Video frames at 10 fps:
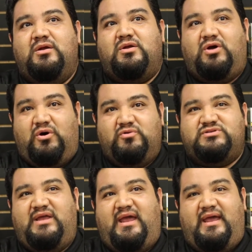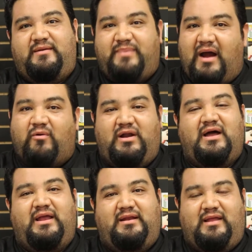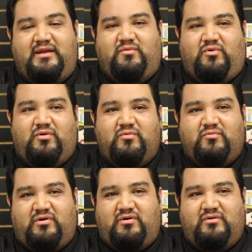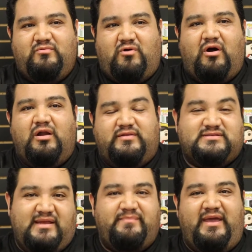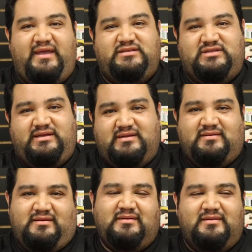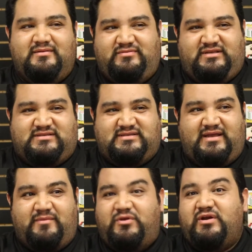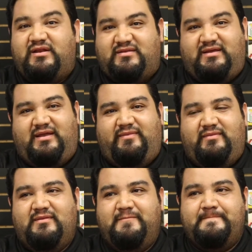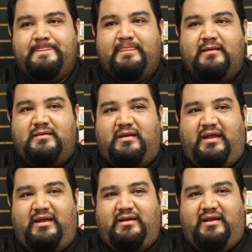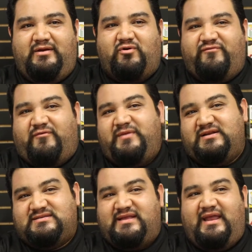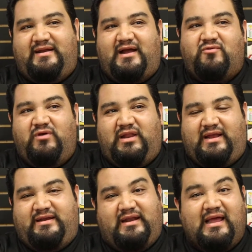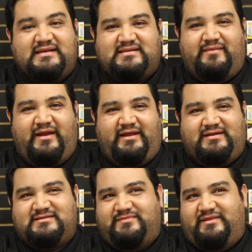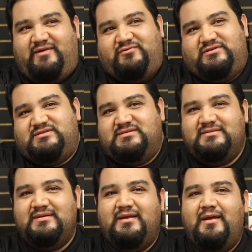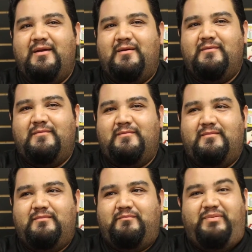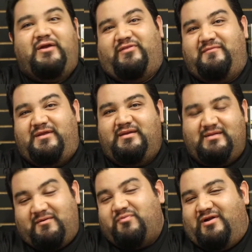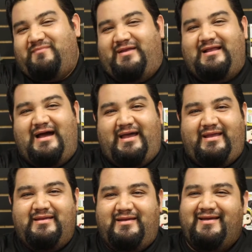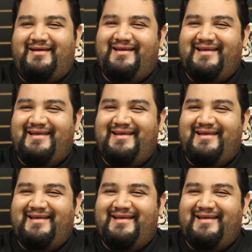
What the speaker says: Colt, and Power 9. Like we're all on the same page. Like this is a community thing, and in order for me to stay and not quit like I did last time, I needed something that was bigger than me, and I'm a pretty big guy.